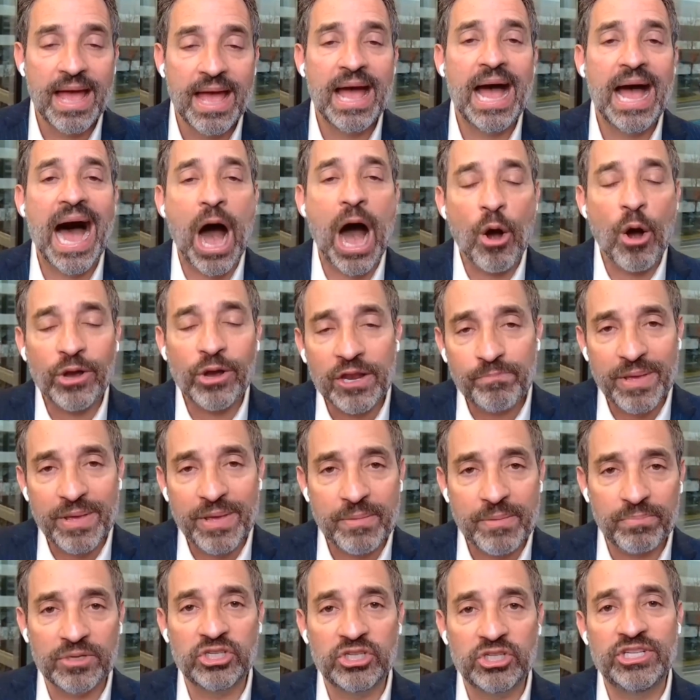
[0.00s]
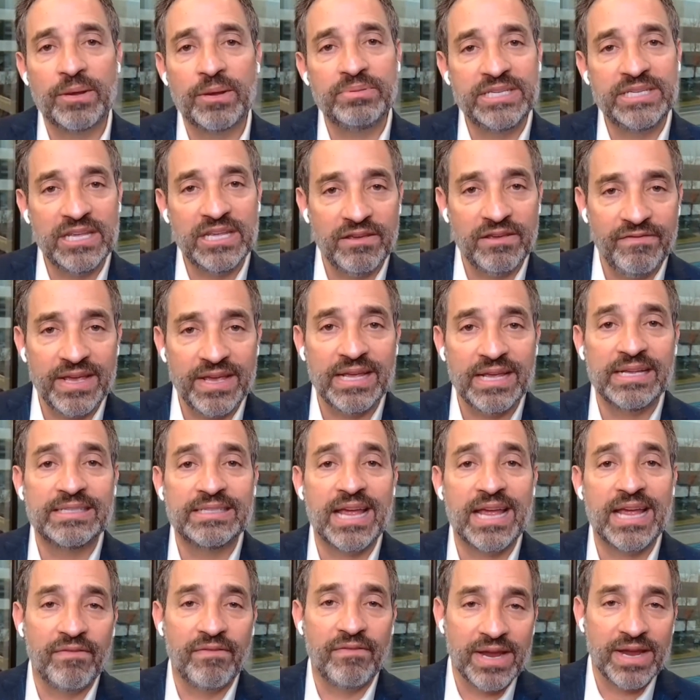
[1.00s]
How can people ship TVs
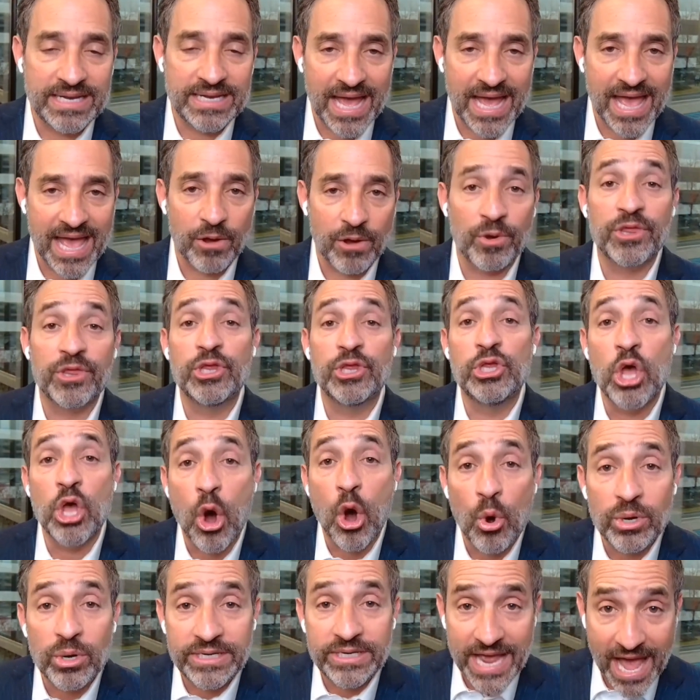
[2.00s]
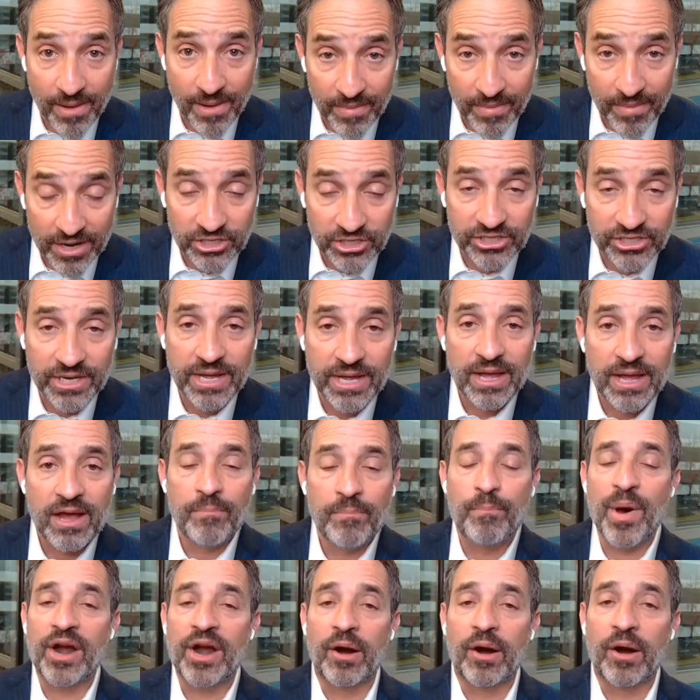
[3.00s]
every day with no damage,
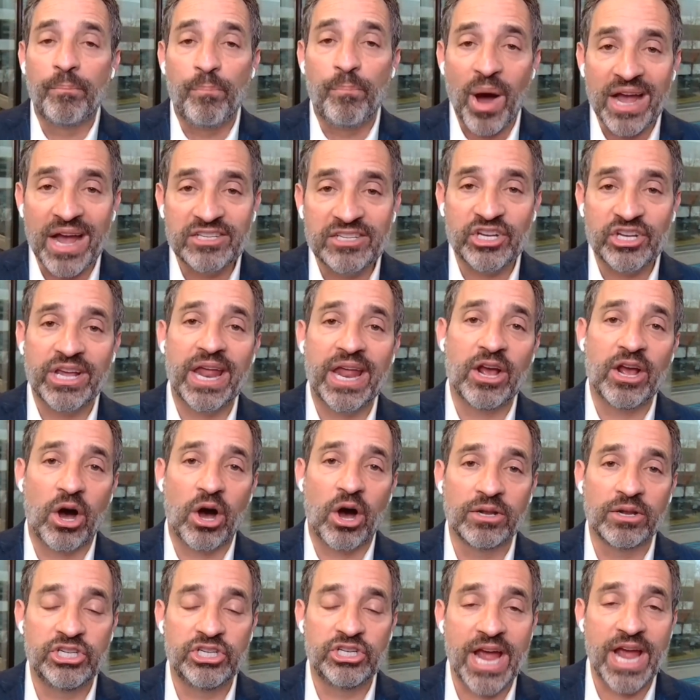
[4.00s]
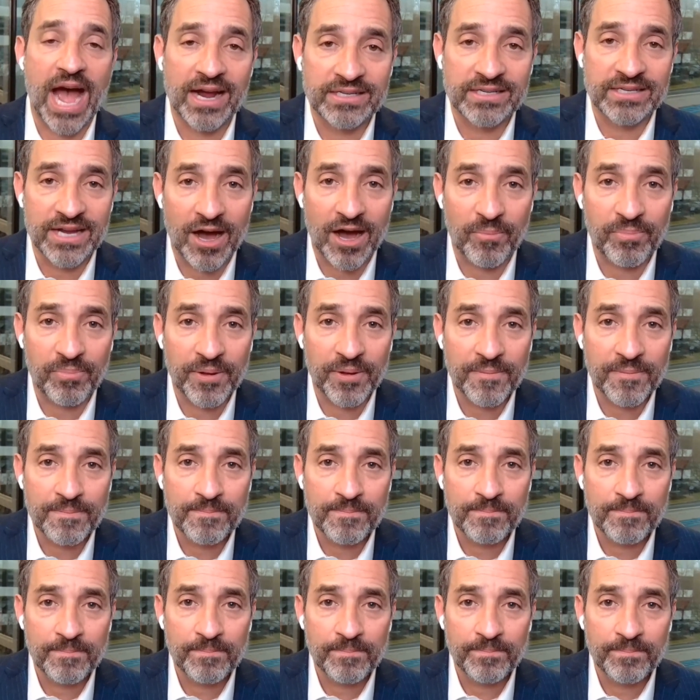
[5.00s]
but our bikes are getting all jacked up?
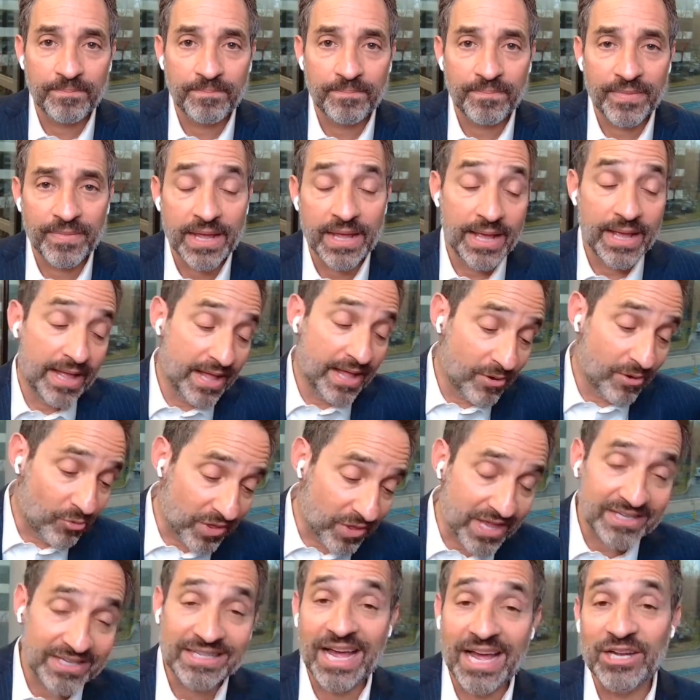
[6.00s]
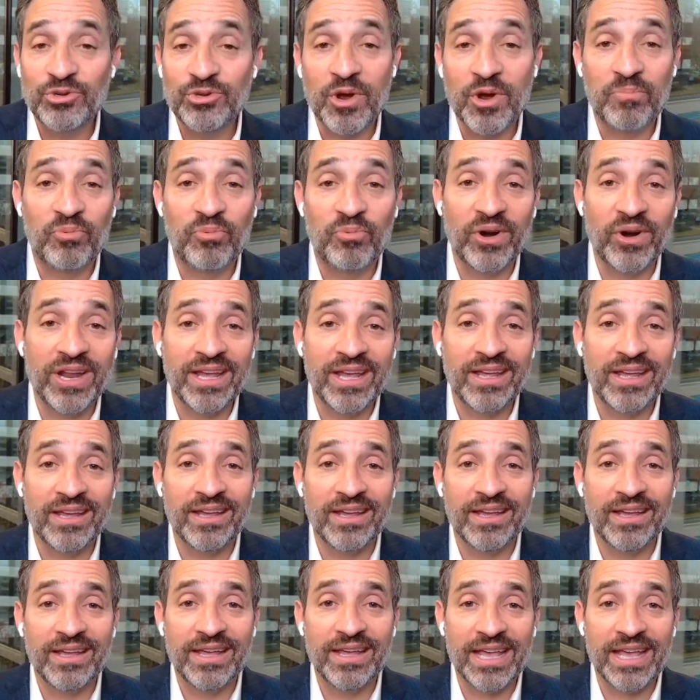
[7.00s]
Well, this led to a pretty
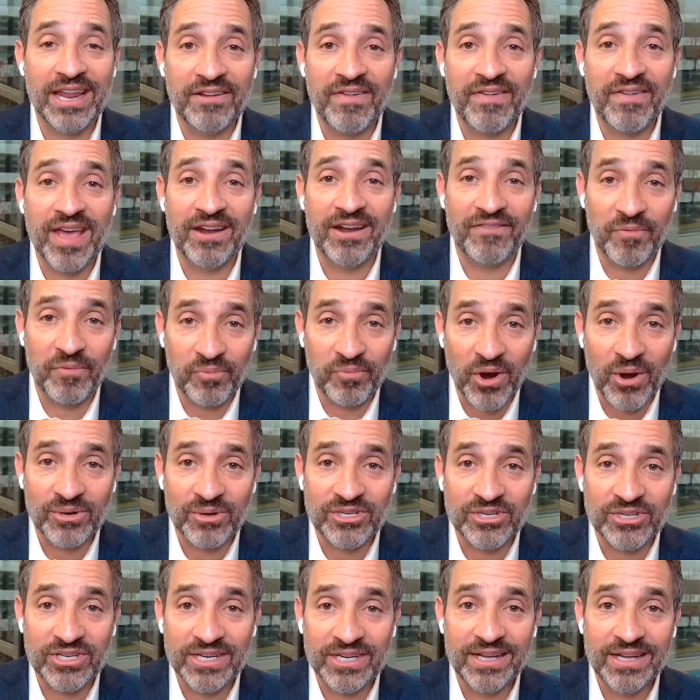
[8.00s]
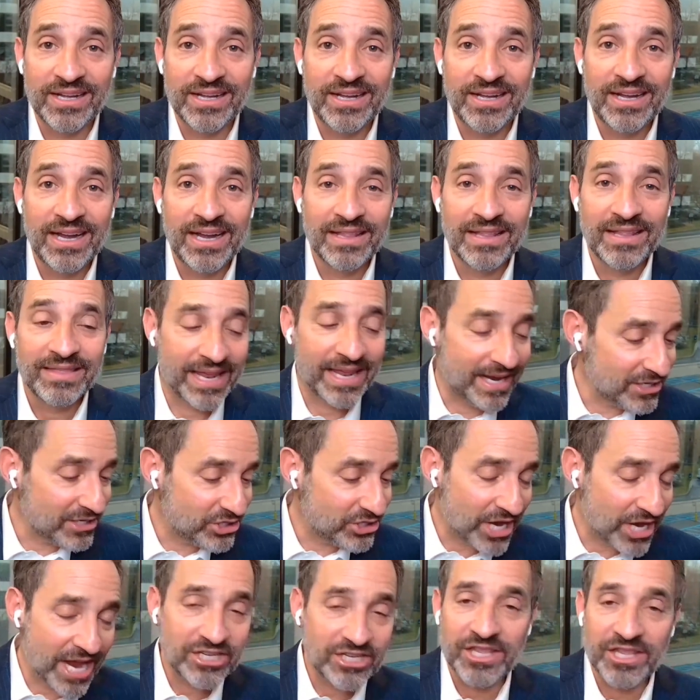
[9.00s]
innovative approach. They didn't
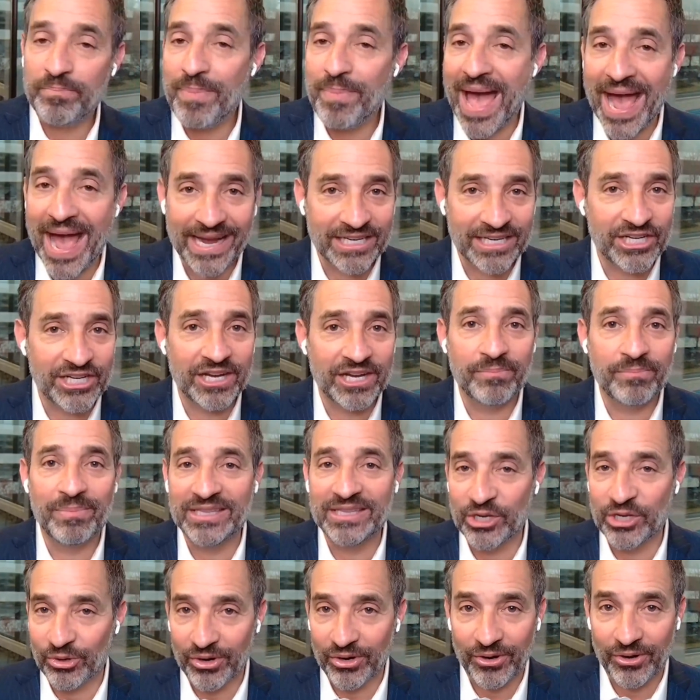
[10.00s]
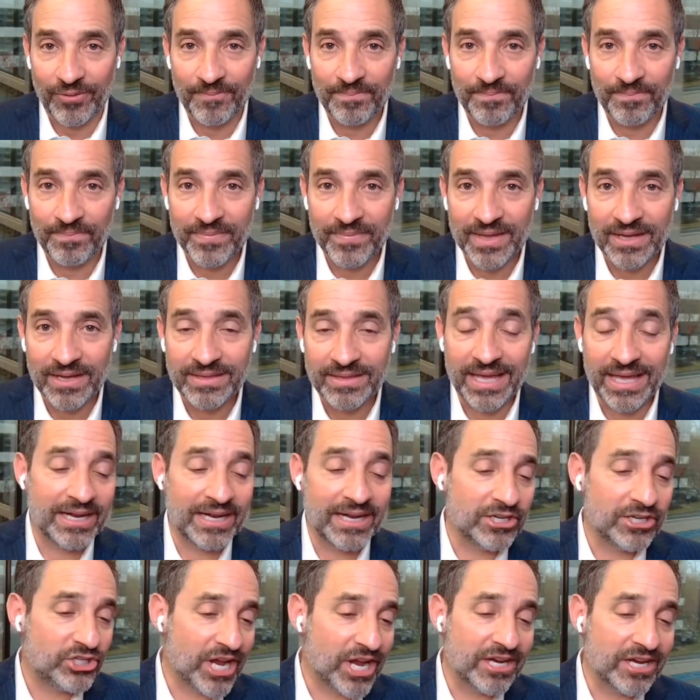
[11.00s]
change the packaging material. They didn't
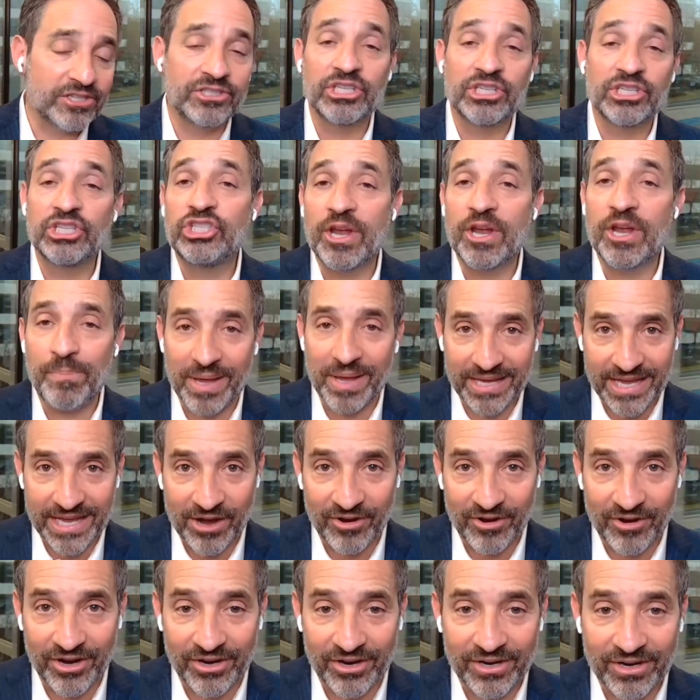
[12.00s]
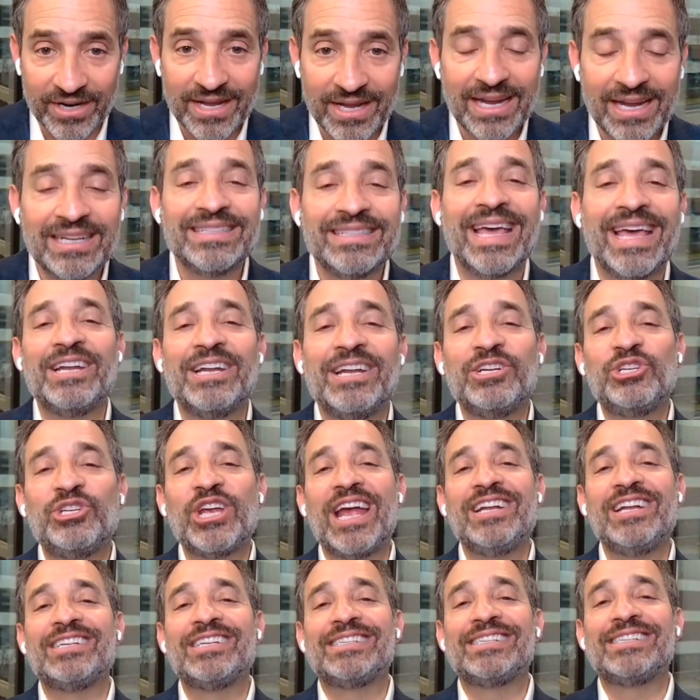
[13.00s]
change the shipping carrier. They didn't
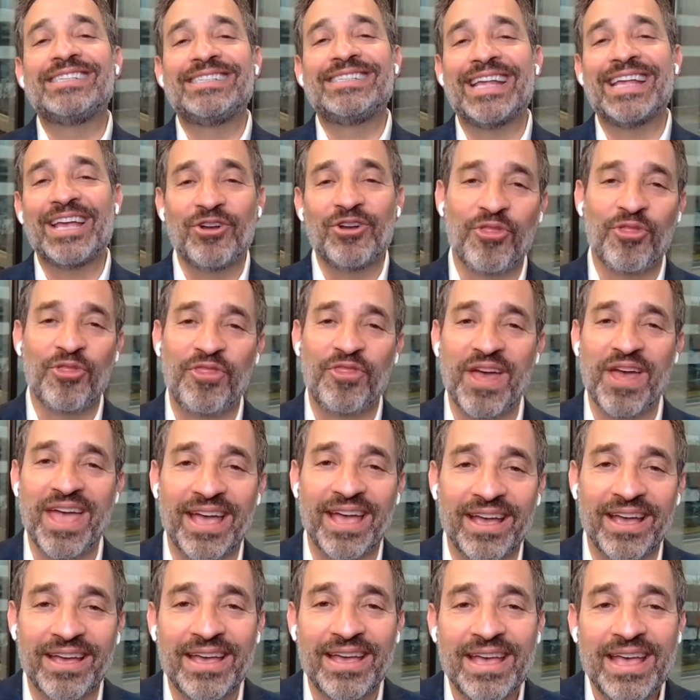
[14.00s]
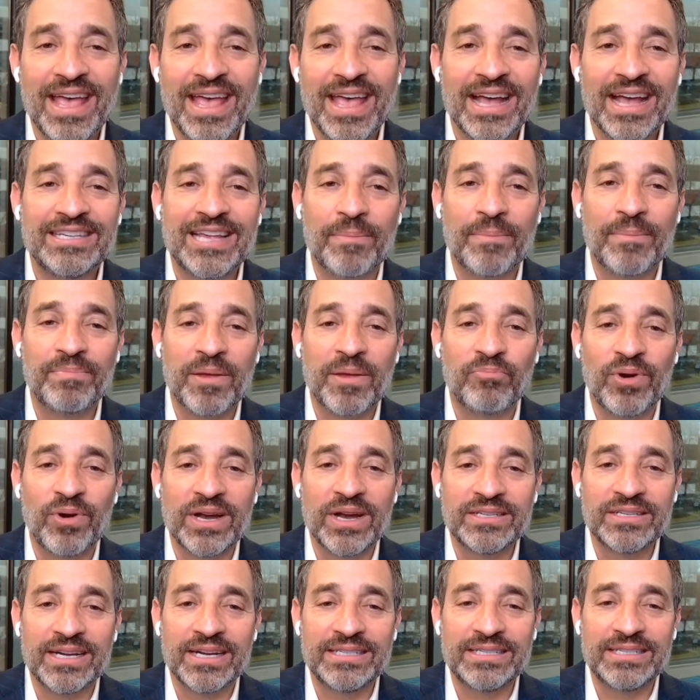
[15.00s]
change a single thing except they
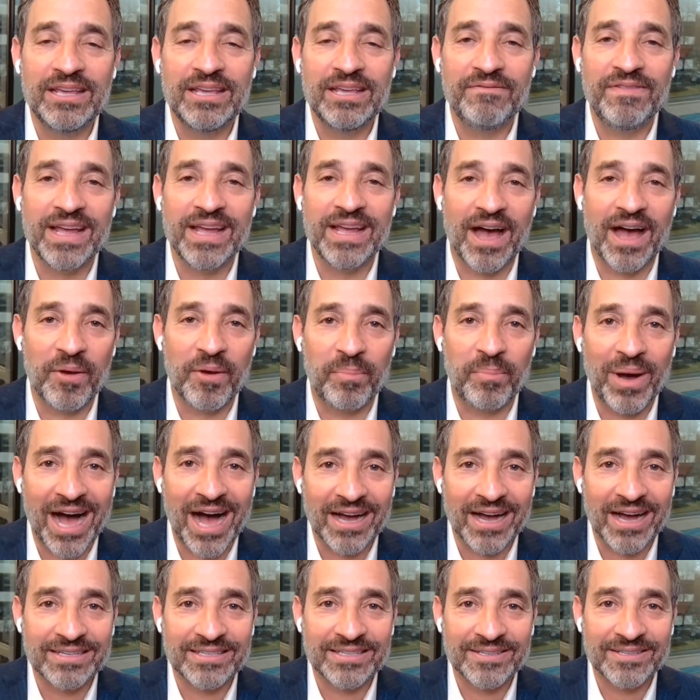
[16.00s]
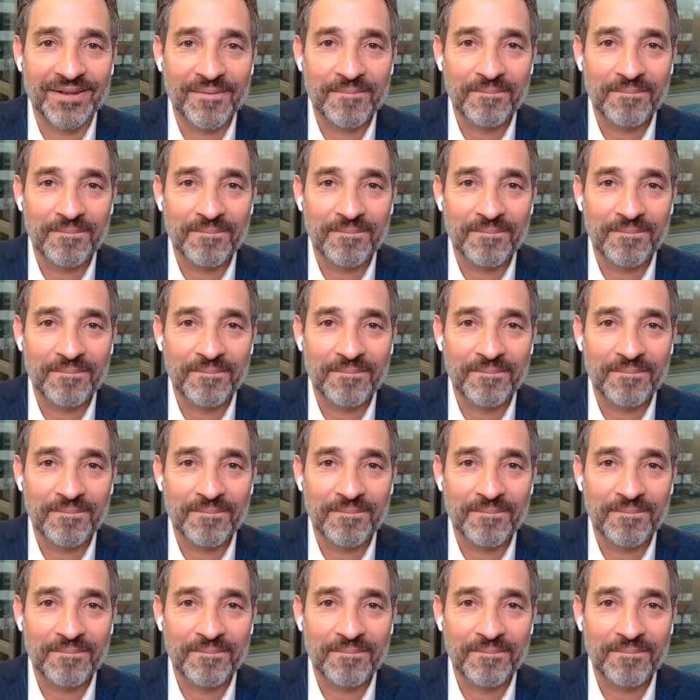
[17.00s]
printed a TV on the box.